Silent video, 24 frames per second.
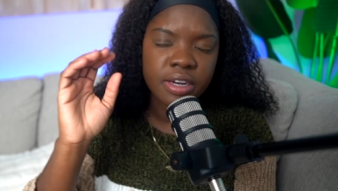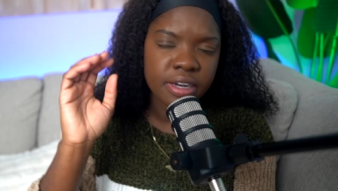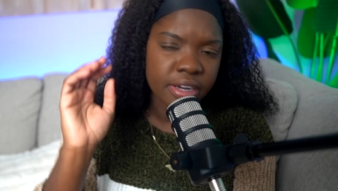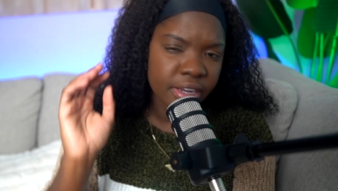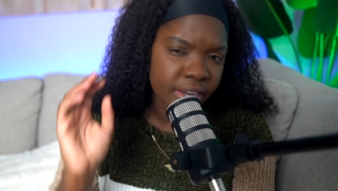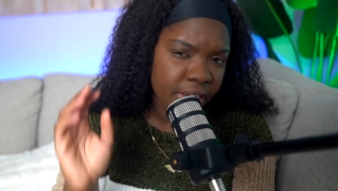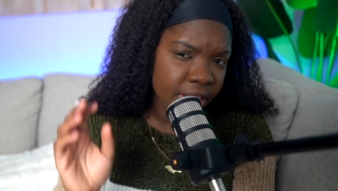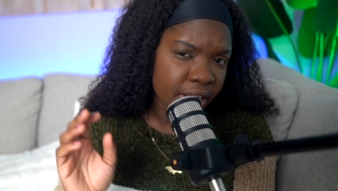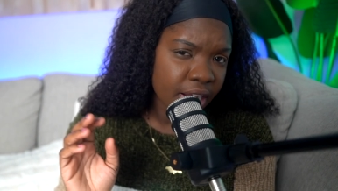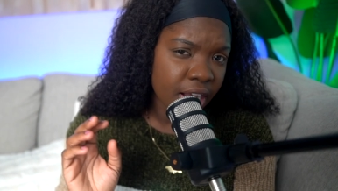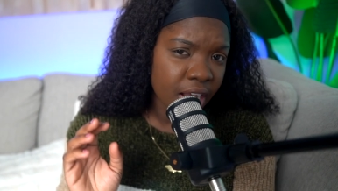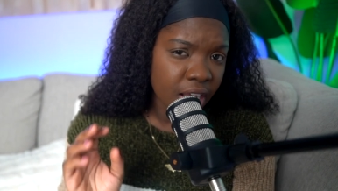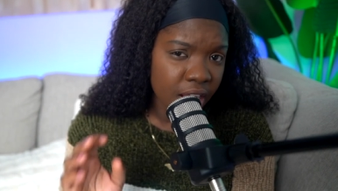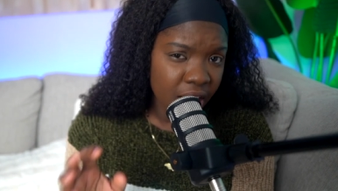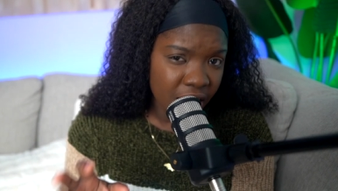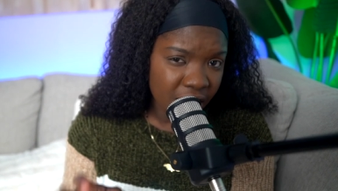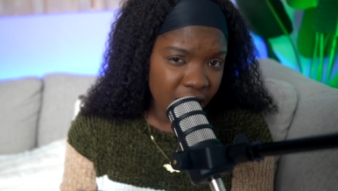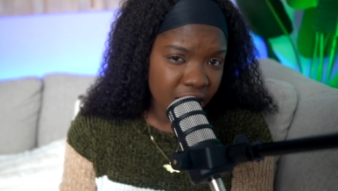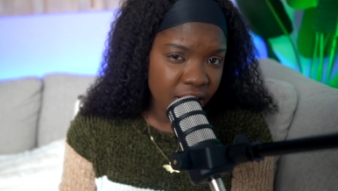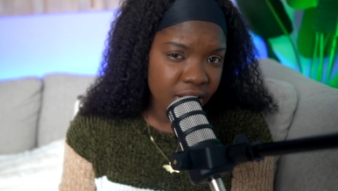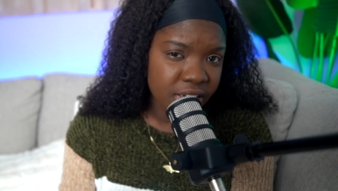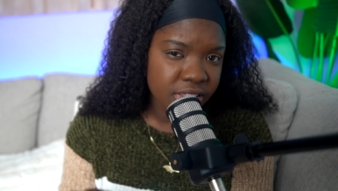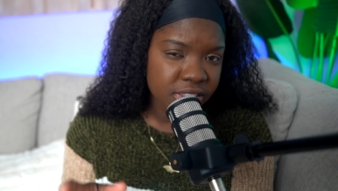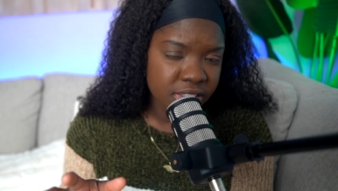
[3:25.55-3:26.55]
There
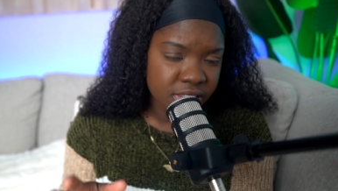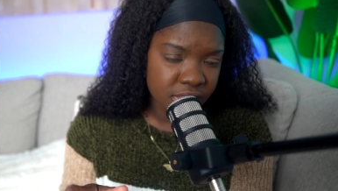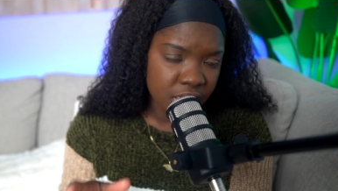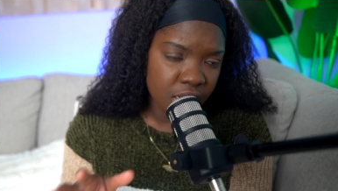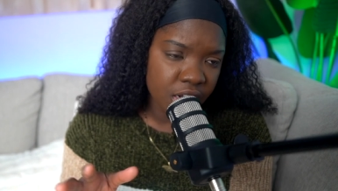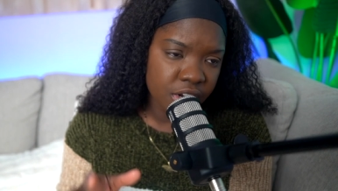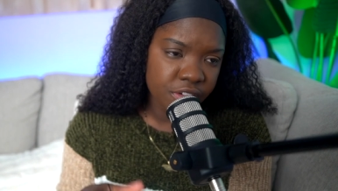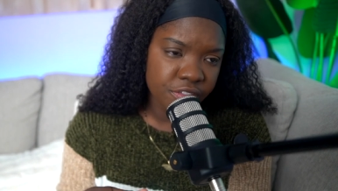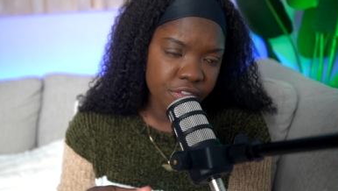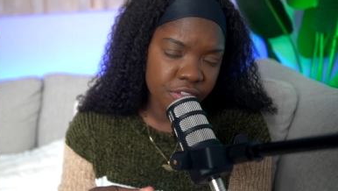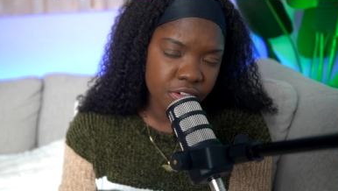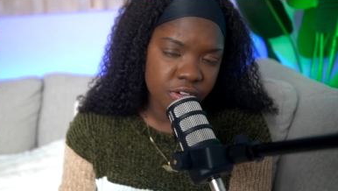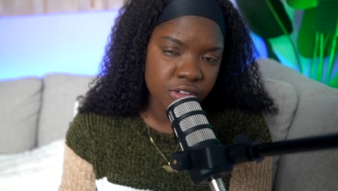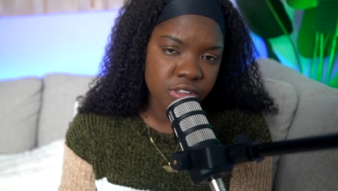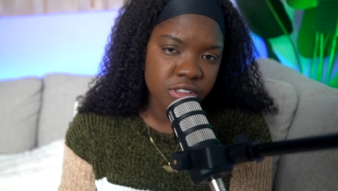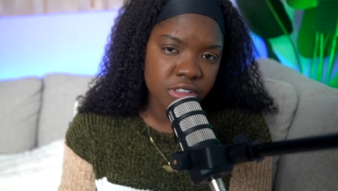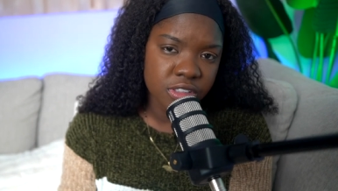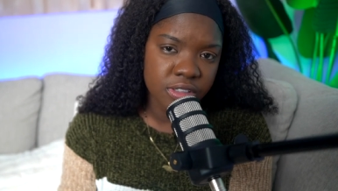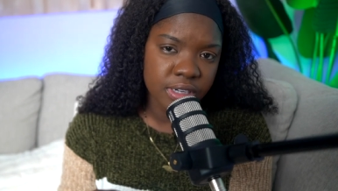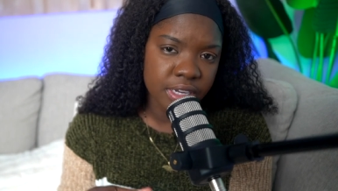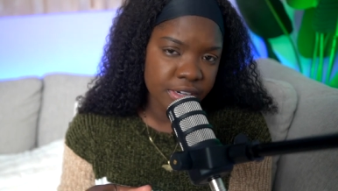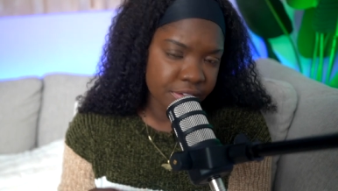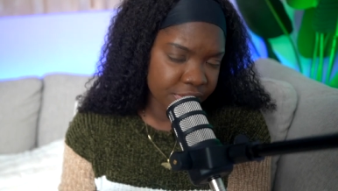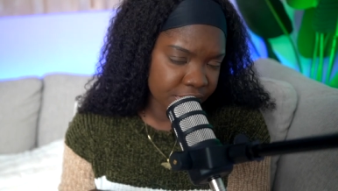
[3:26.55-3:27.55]
are stock
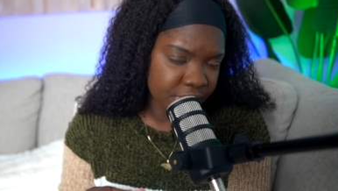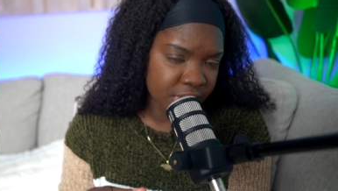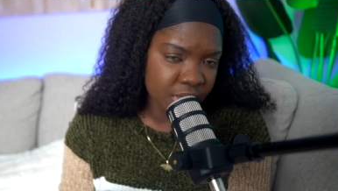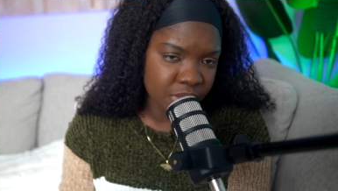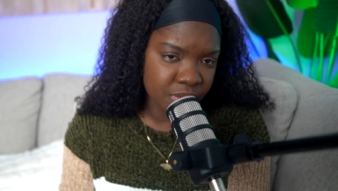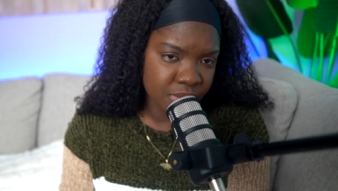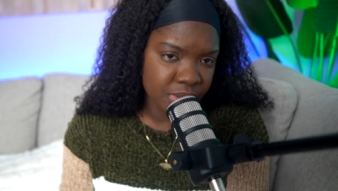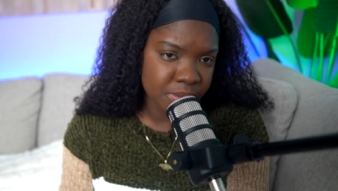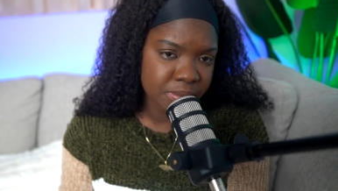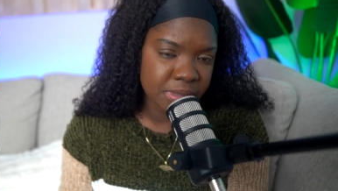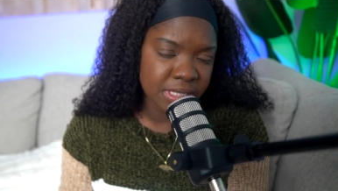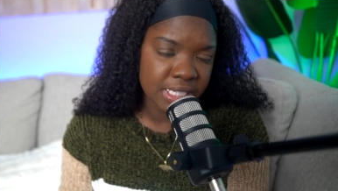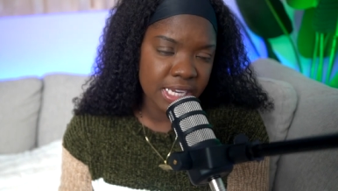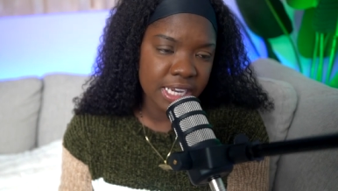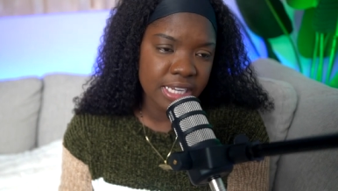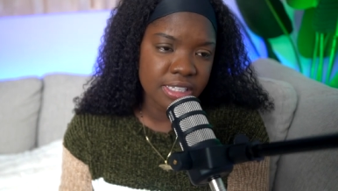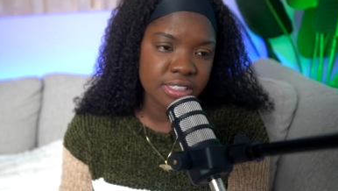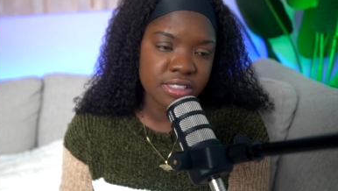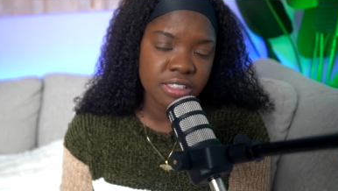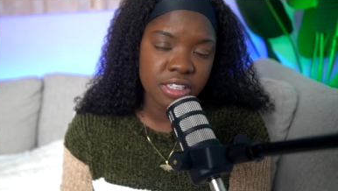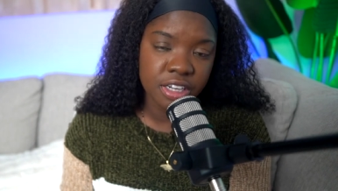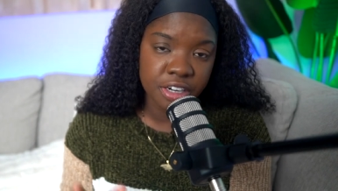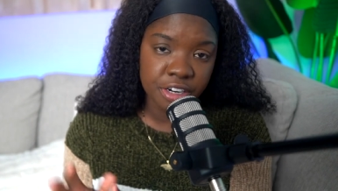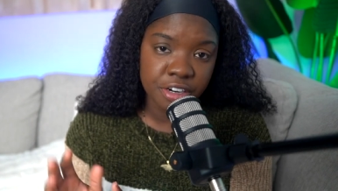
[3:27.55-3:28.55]
photo and video
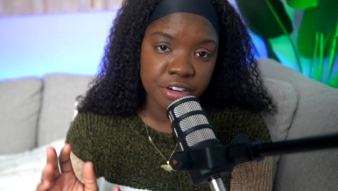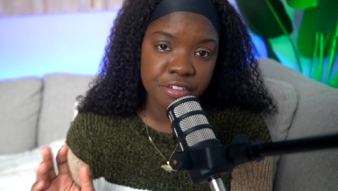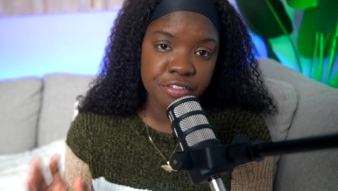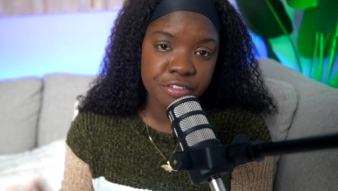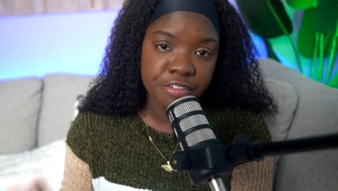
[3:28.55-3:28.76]
websites that are